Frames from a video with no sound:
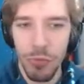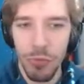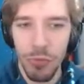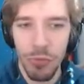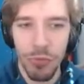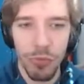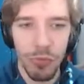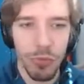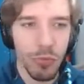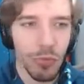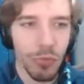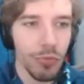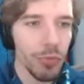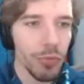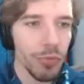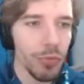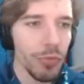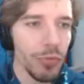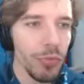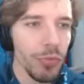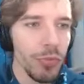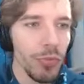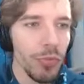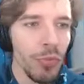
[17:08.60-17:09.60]
Huh?
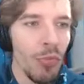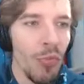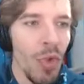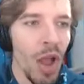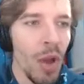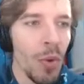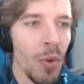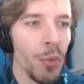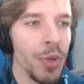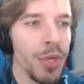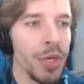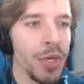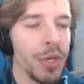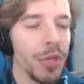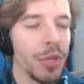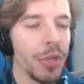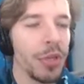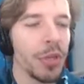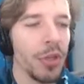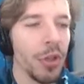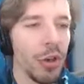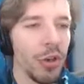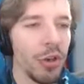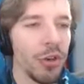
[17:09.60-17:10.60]
Oh. And we need
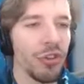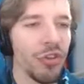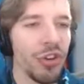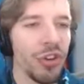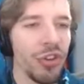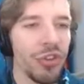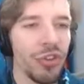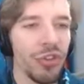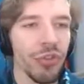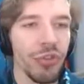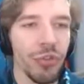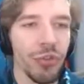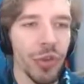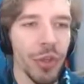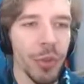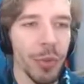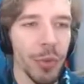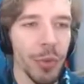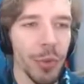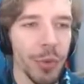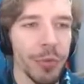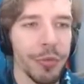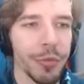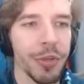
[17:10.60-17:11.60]
another gesture
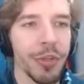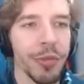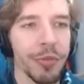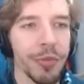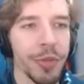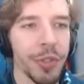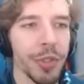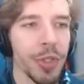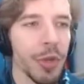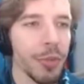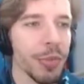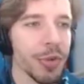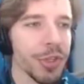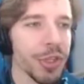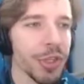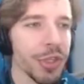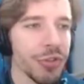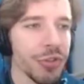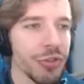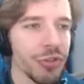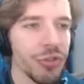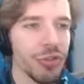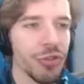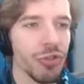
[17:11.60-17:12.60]
treatment with a different type of
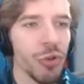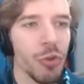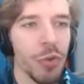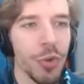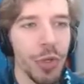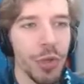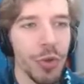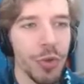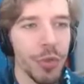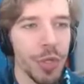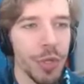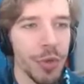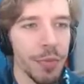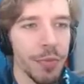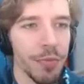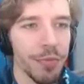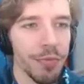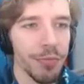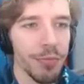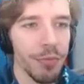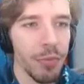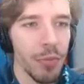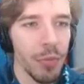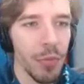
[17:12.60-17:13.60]
gesture, so we use it.
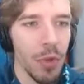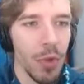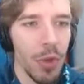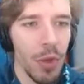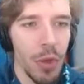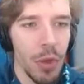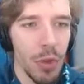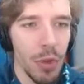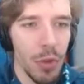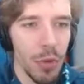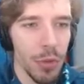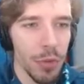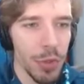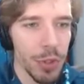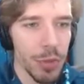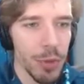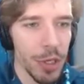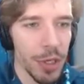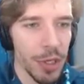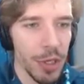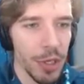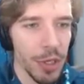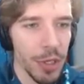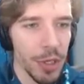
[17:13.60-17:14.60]
We're
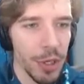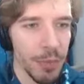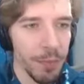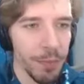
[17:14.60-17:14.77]
smart like that.